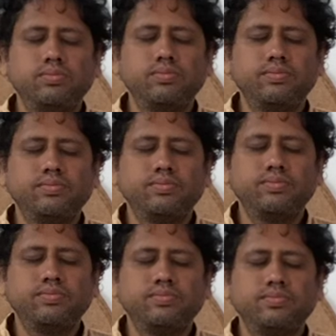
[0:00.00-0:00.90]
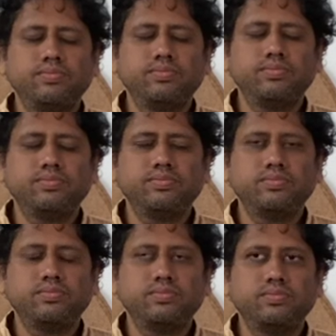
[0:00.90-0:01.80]

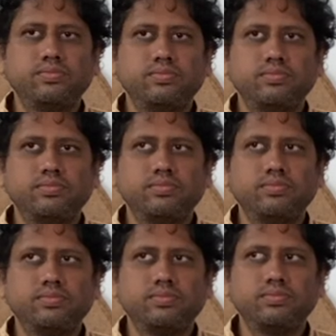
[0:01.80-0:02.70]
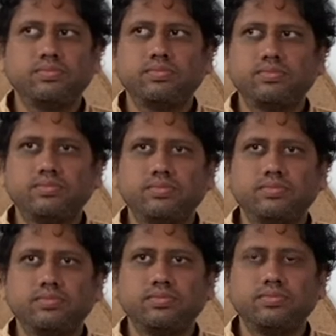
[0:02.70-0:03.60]

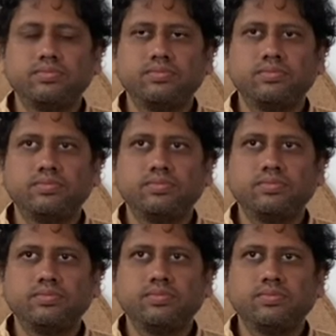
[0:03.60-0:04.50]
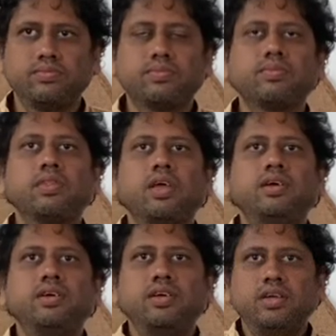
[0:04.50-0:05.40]

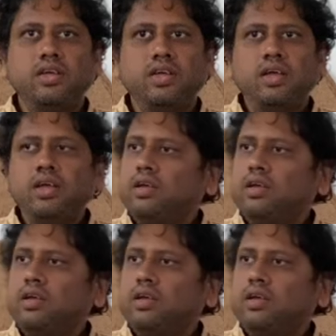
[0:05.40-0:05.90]
No one is speaking in this clip.